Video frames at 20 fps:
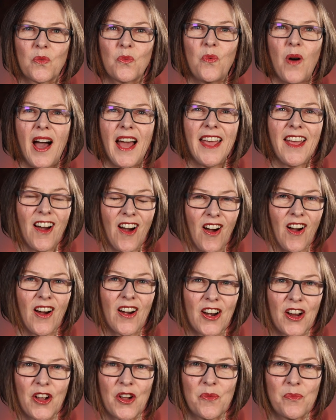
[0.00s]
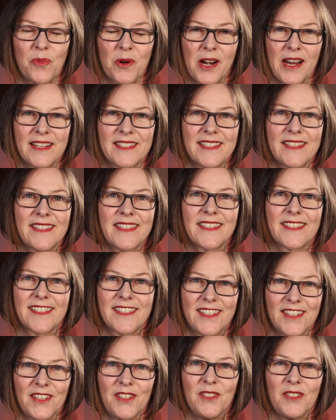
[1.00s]
Why are home prices
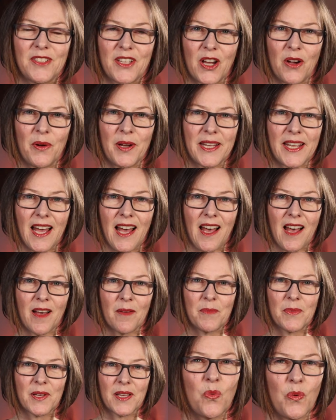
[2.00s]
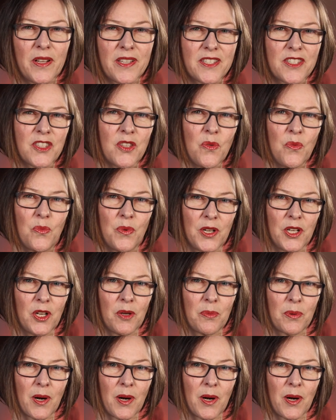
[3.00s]
still going up? What's the real